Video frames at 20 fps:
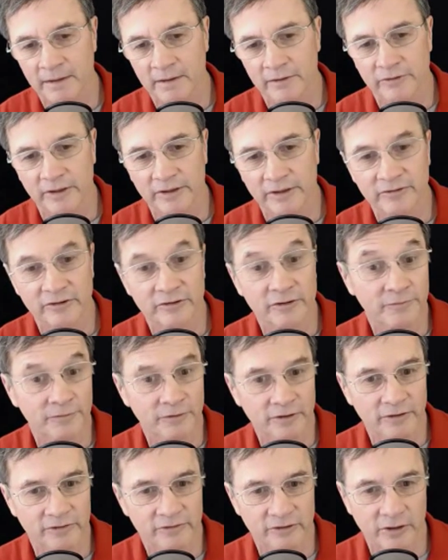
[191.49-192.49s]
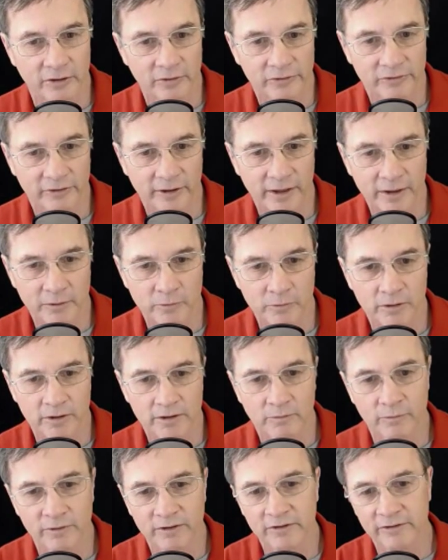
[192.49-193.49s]
So that's just a few of the shows, a lot of work,
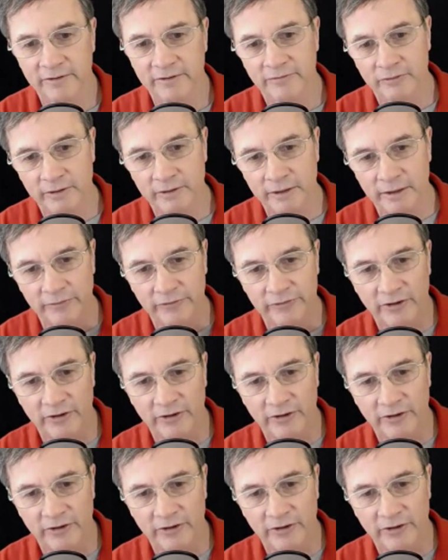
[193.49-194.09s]
and we do different levels.